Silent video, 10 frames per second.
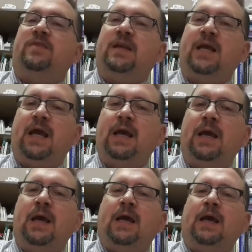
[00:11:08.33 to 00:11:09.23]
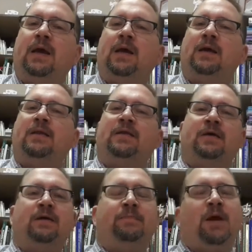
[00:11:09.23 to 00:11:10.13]
of the day,
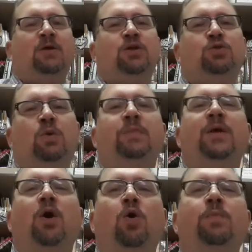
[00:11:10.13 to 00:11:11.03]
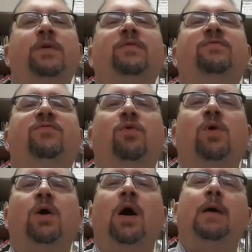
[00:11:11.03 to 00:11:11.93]
the parish will be open
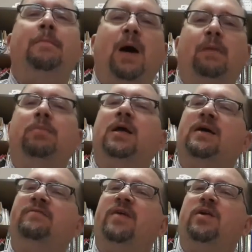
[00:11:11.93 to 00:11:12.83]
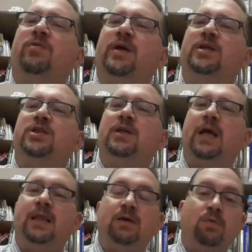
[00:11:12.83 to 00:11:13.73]
for public veneration,
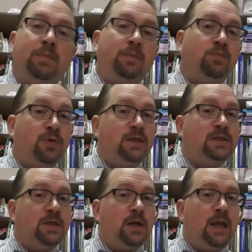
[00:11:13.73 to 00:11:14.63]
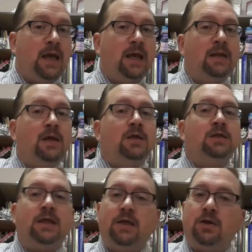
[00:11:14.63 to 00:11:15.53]
and there will be priests on hand
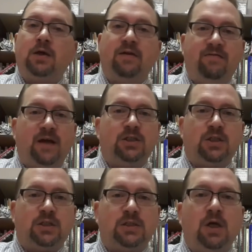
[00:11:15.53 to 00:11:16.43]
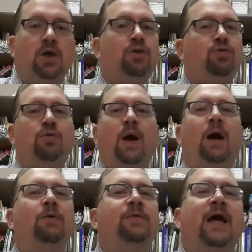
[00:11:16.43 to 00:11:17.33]
to hear confessions
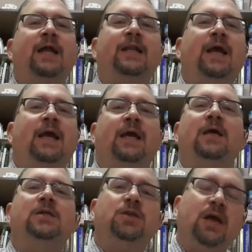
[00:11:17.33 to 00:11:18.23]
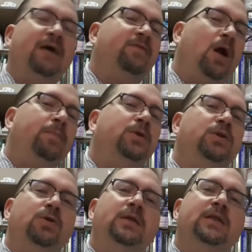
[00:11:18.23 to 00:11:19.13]
throughout that day. So you'll have an
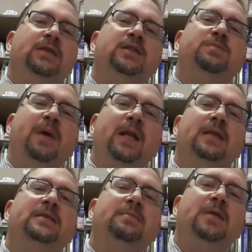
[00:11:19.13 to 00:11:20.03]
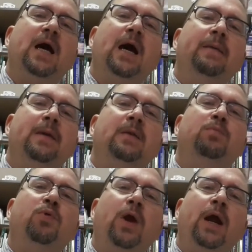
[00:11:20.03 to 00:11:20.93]
opportunity to spend some time
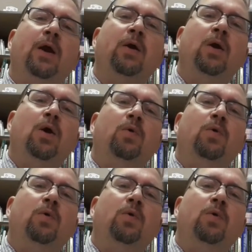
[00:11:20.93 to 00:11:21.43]
in prayer